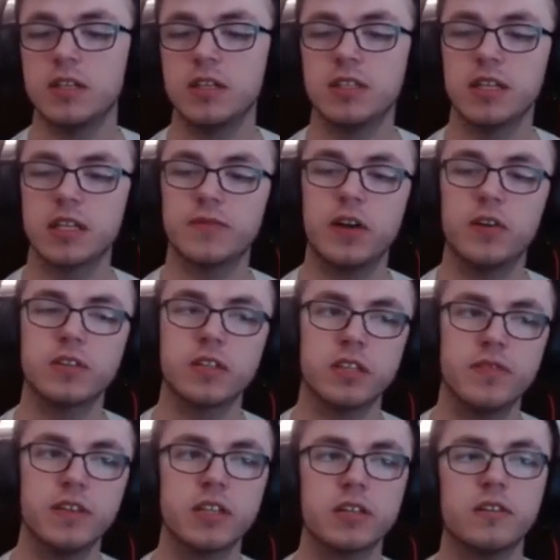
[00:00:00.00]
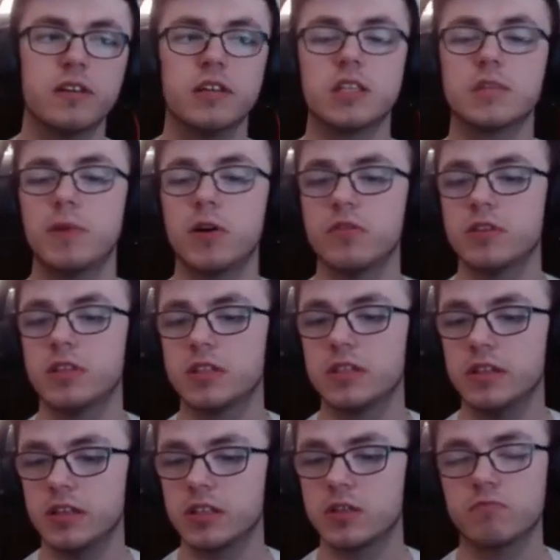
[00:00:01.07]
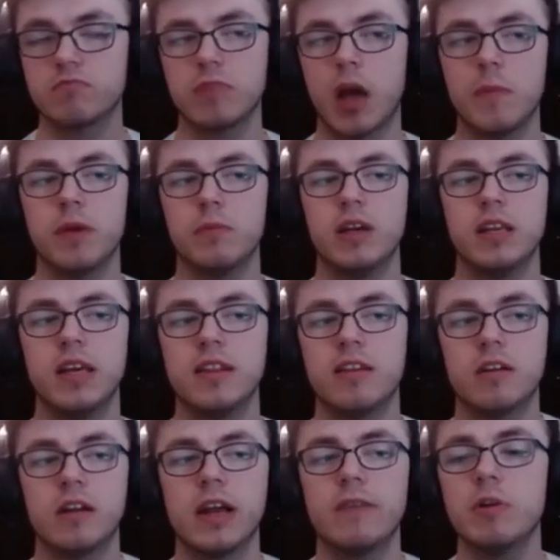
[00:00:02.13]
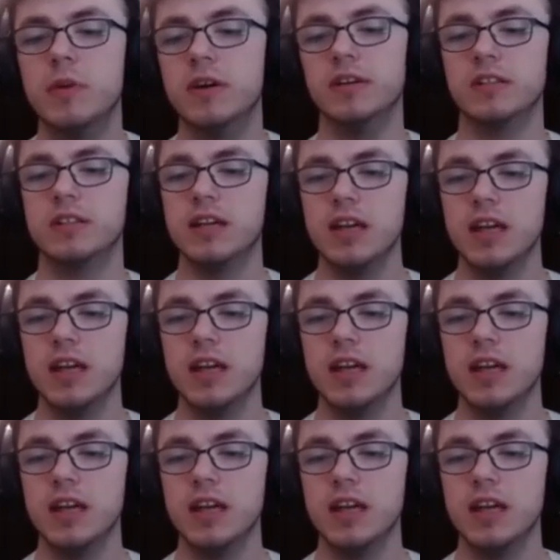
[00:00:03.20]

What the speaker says: us 6,000 physical and spell resistance. I mean, we need that on every build.